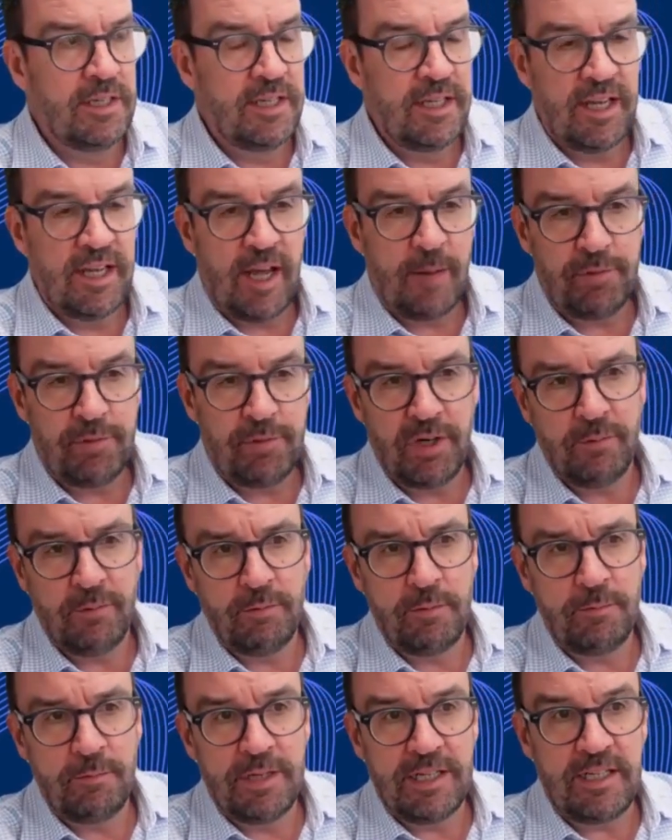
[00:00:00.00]
And
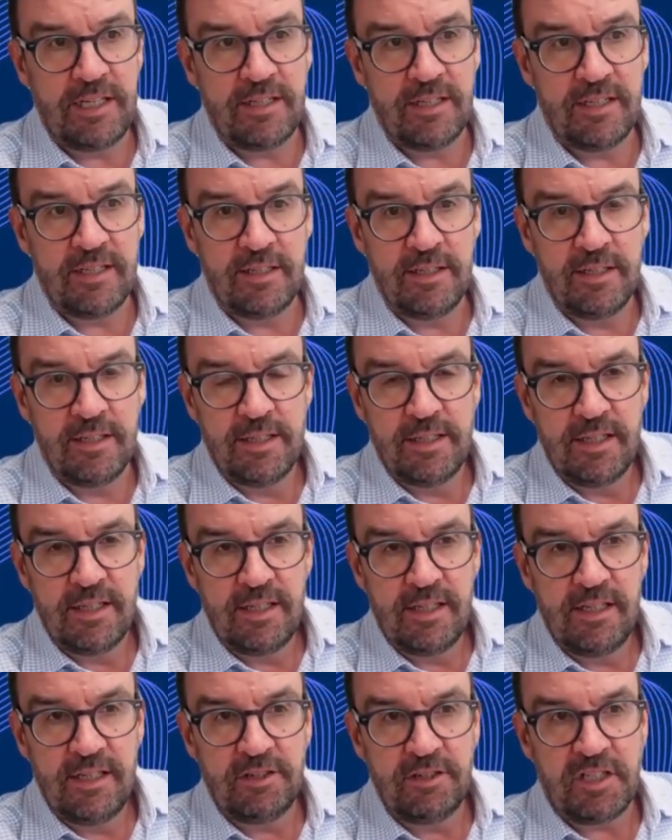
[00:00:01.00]
probably the
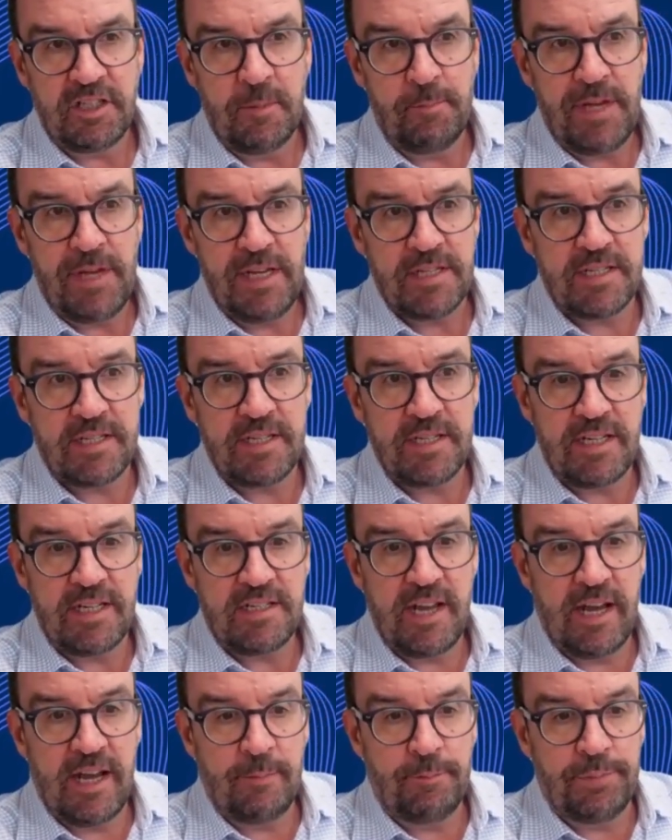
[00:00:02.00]
best
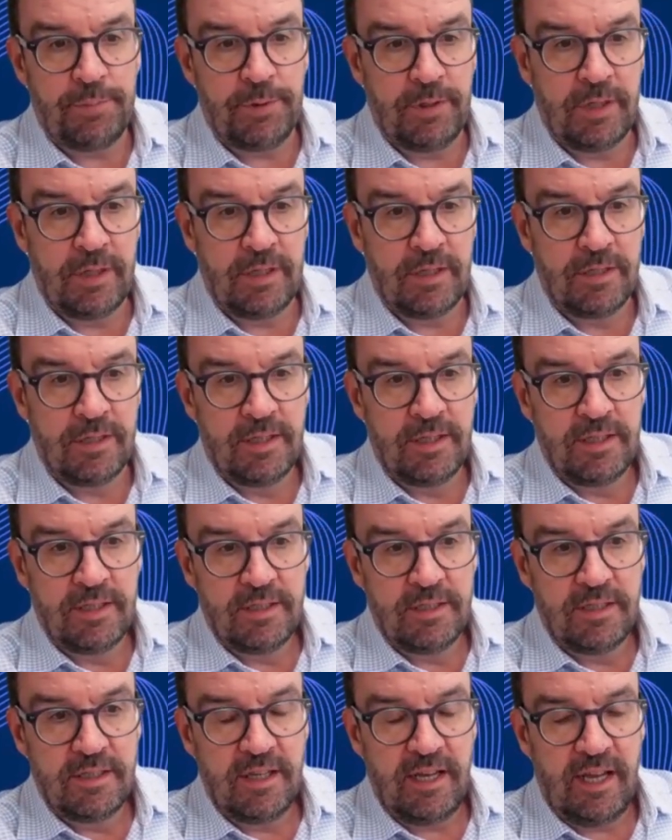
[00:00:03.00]
example,
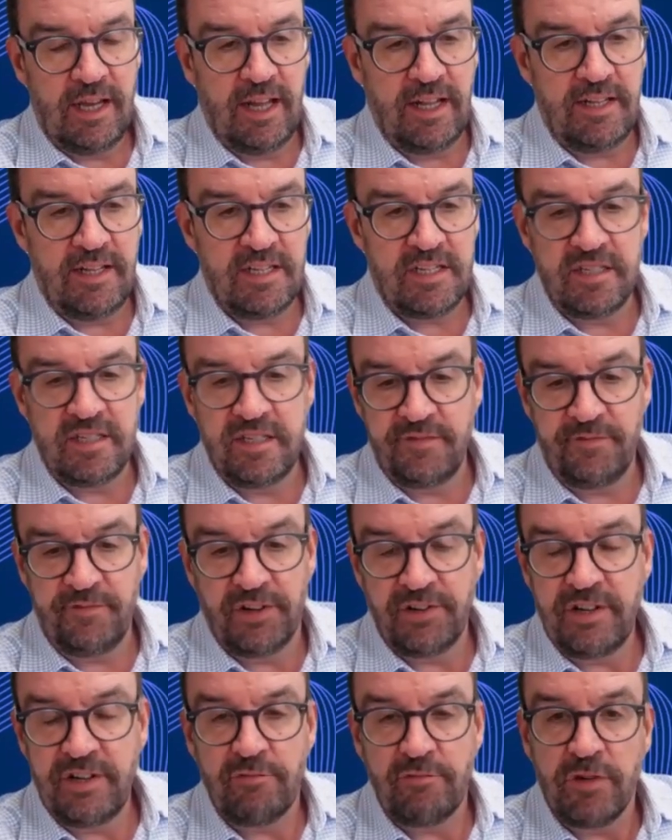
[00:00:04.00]
and this is a
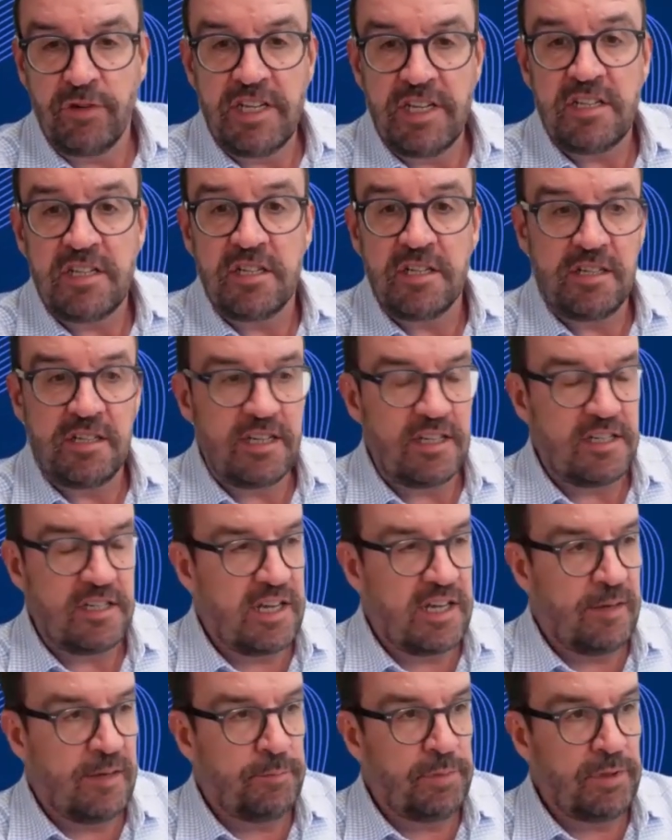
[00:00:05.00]
very recent
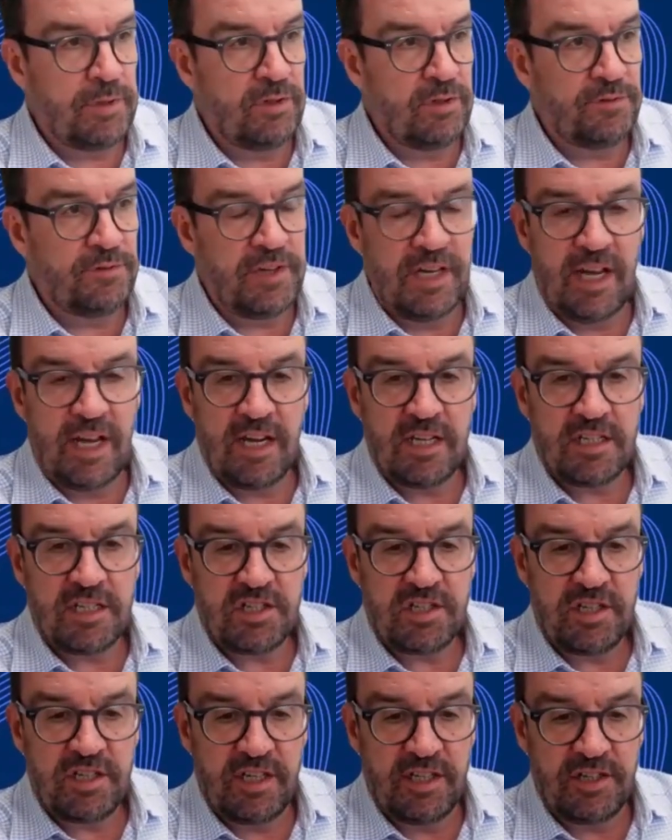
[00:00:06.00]
example over the last
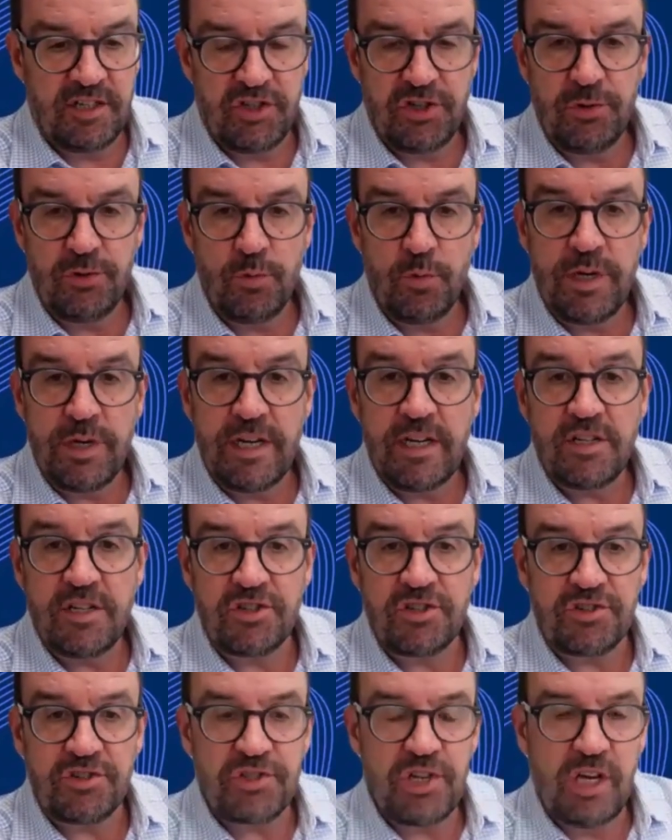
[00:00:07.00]
2 weeks or
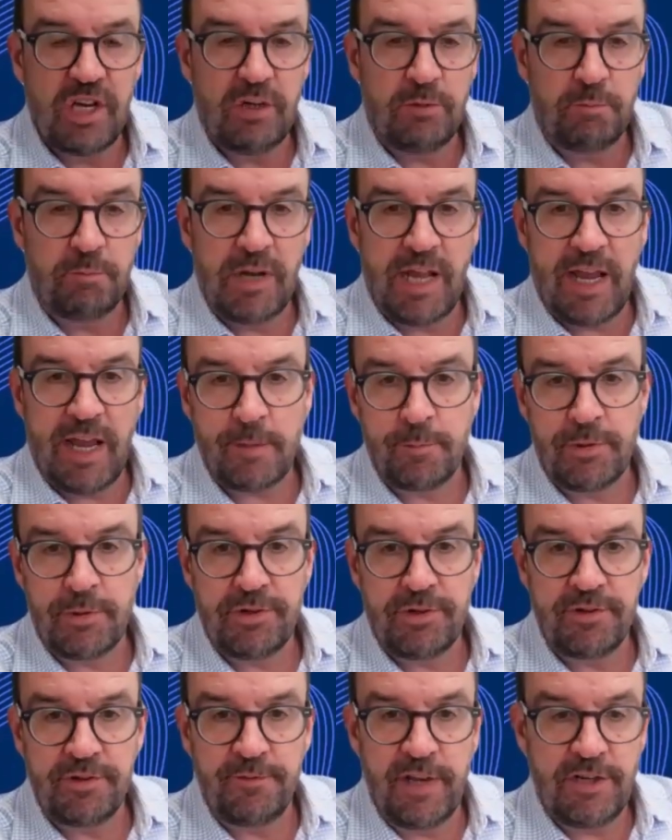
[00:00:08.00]
so, Blackbird
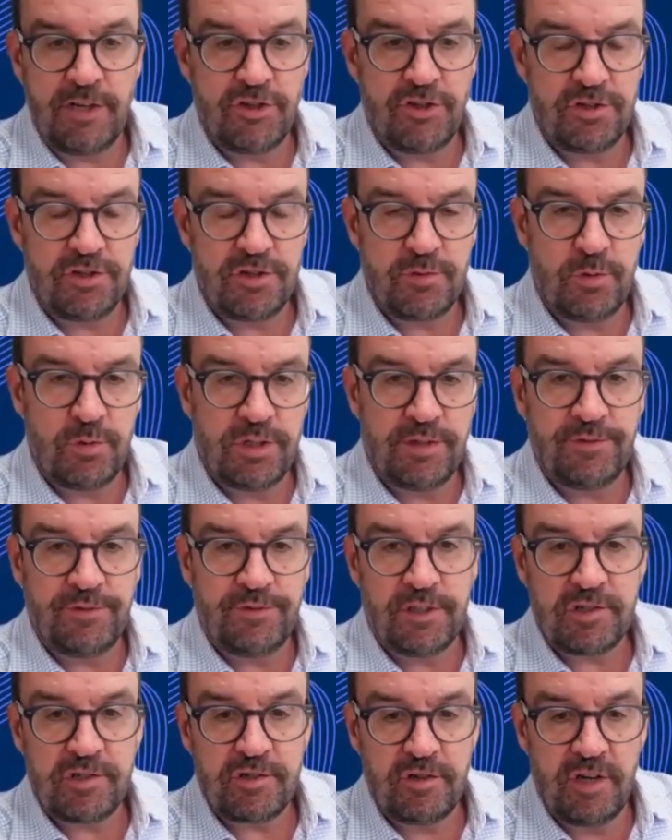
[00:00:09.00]
Ventures, one of
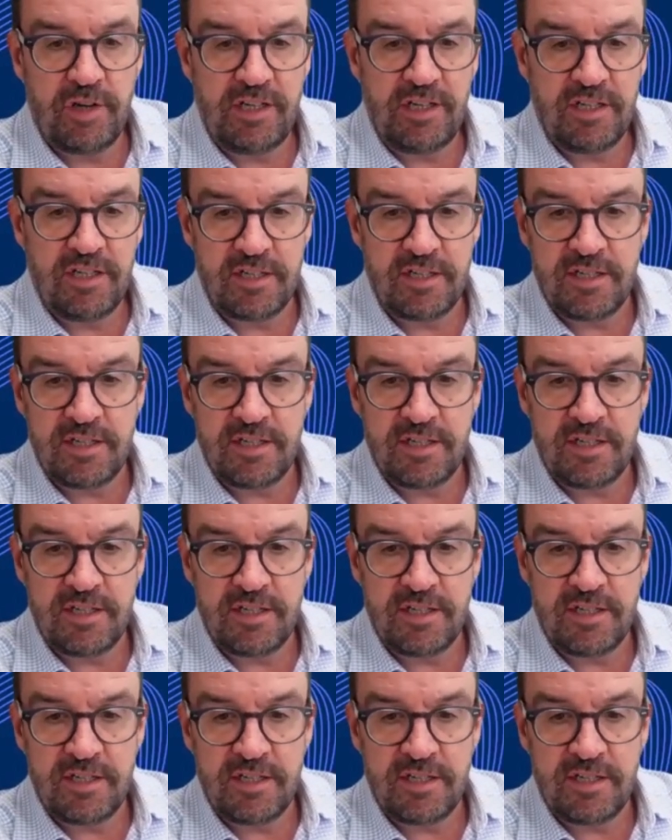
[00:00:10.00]
Australia's